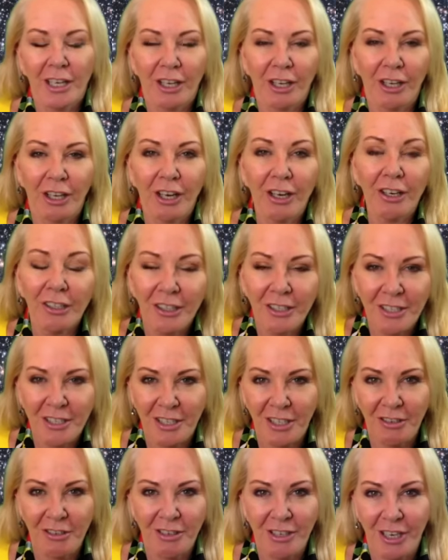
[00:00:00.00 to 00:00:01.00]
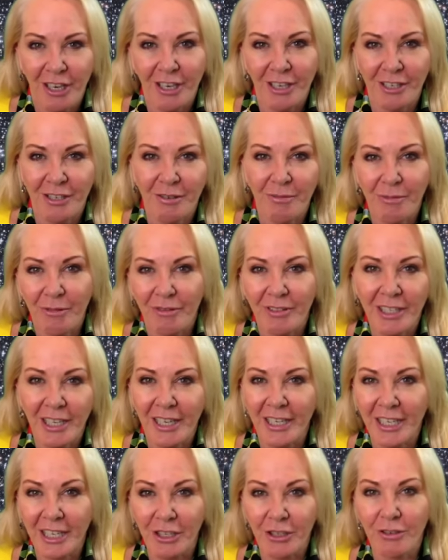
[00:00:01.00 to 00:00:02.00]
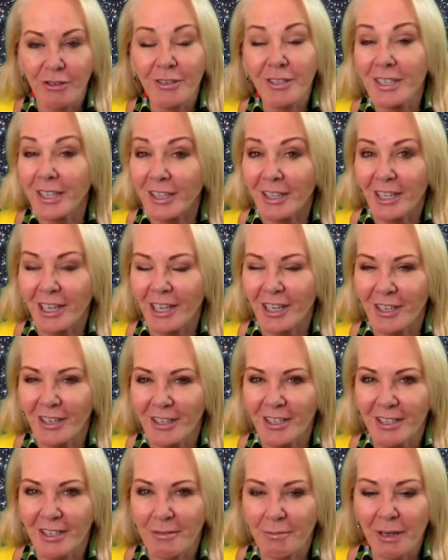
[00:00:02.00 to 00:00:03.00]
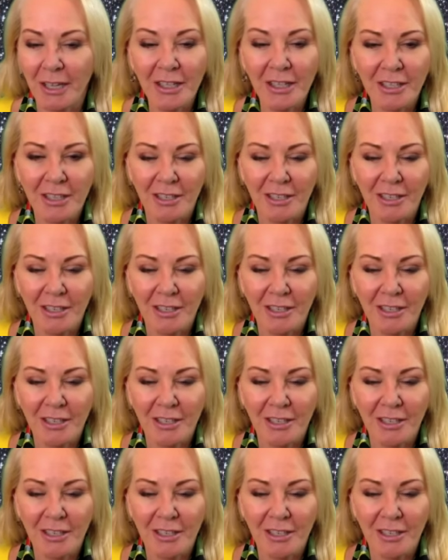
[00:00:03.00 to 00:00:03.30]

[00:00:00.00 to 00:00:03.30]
long association with Daily News at the end of this month.